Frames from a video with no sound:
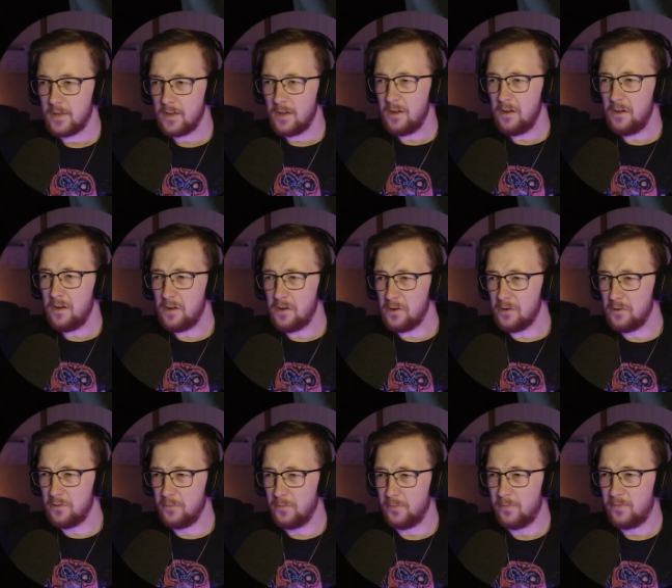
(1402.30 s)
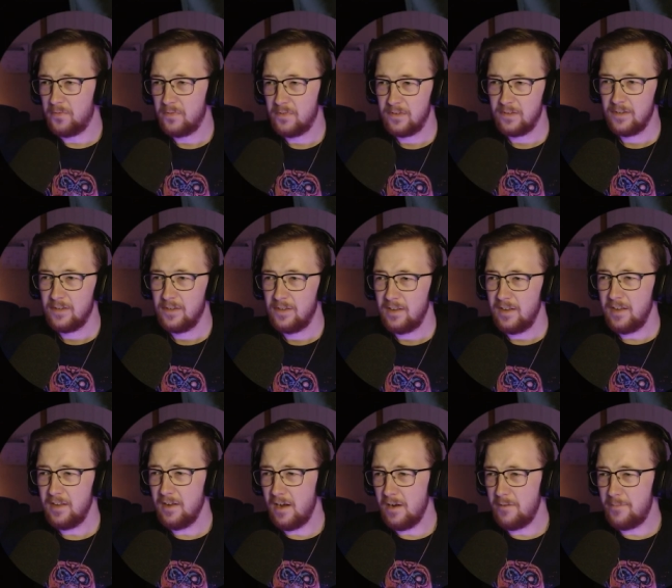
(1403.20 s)
Oh!
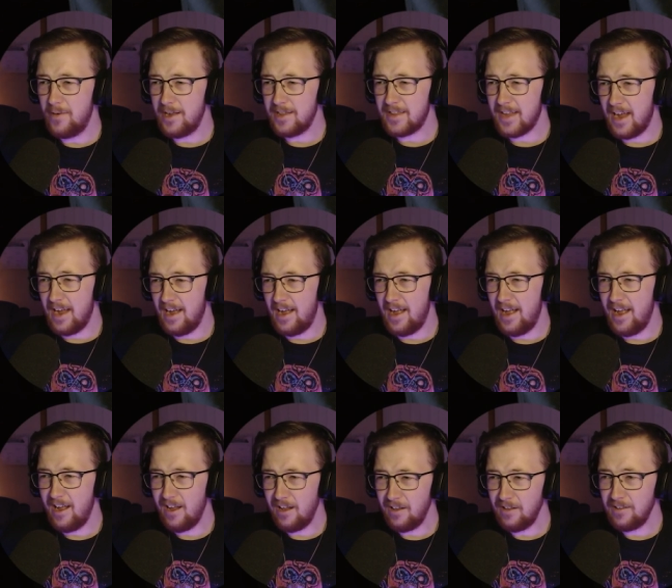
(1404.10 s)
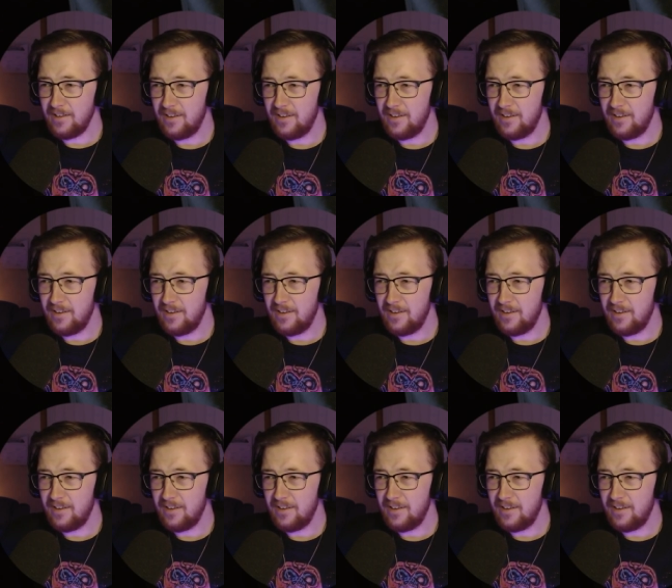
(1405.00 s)
Oh, what the hell?